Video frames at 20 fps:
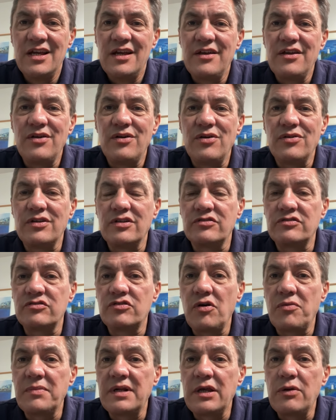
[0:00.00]
You know, there's
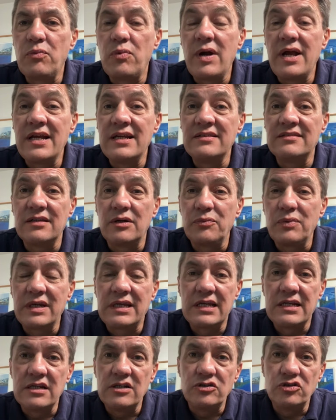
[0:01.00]
so many ways that we
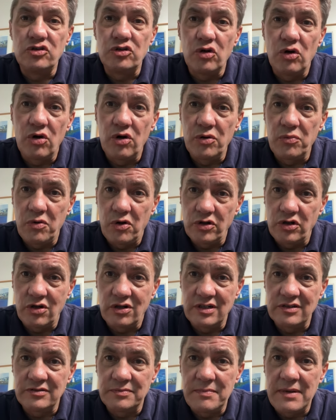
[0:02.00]
can enjoy what God
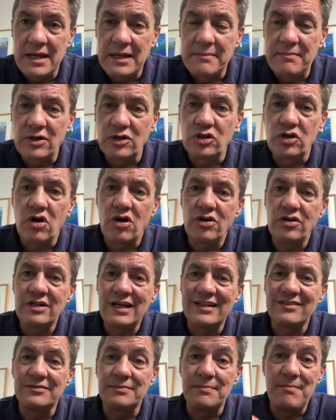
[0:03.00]
has made, but God
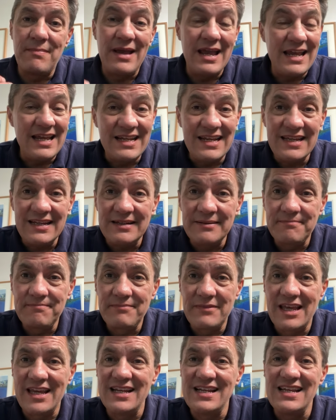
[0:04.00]
has made it.
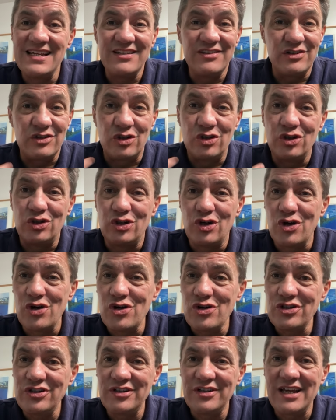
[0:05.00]
It is
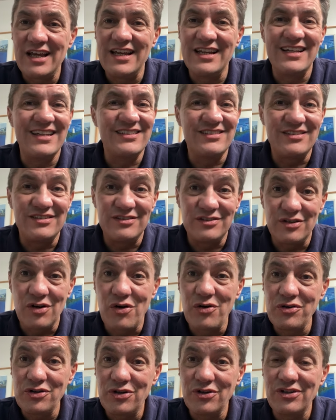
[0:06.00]
good. It is
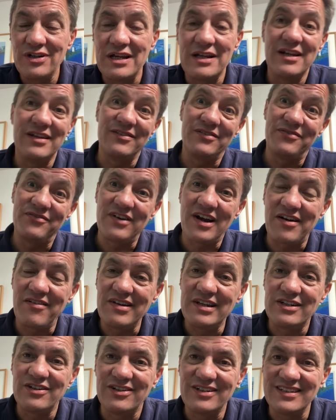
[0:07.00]
so good. It is very
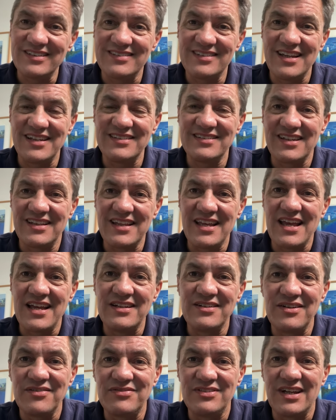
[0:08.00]
good, it says at the
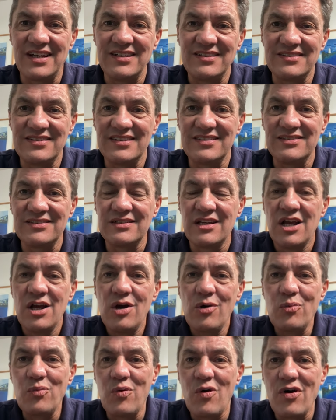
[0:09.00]
end of Genesis
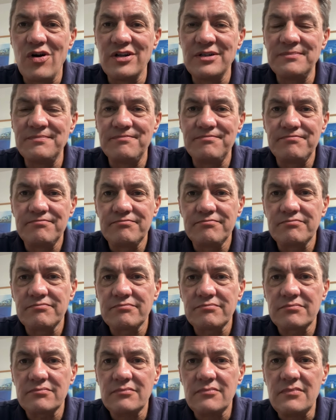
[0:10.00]

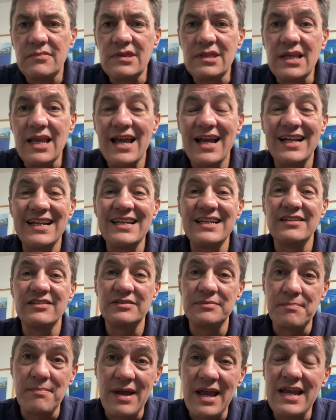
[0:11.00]
1, and it is
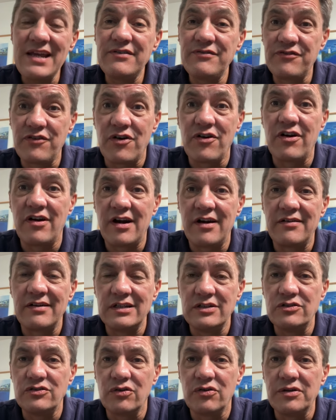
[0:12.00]
made for our
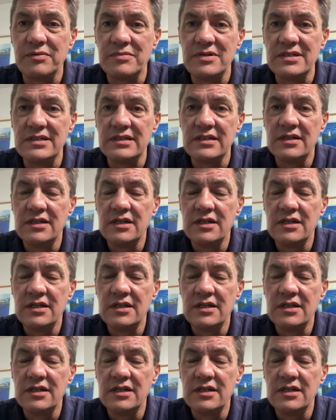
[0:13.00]
enjoyment.